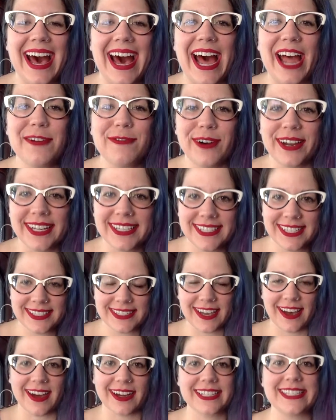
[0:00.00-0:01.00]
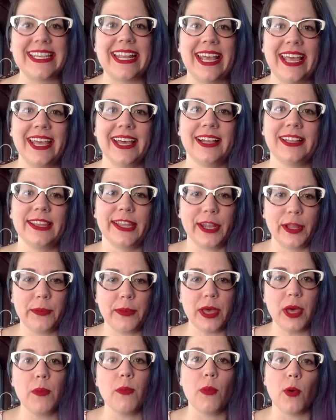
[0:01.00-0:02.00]
I wanted to talk today a little
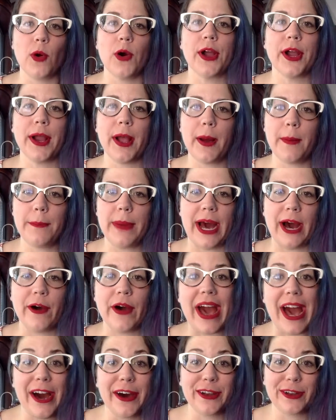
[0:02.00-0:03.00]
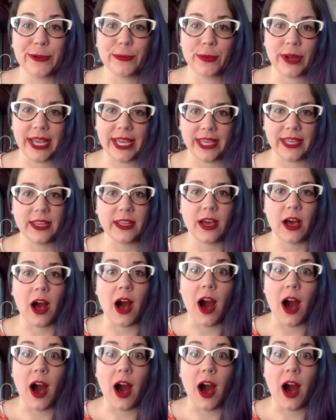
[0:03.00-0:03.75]
bit more about how to write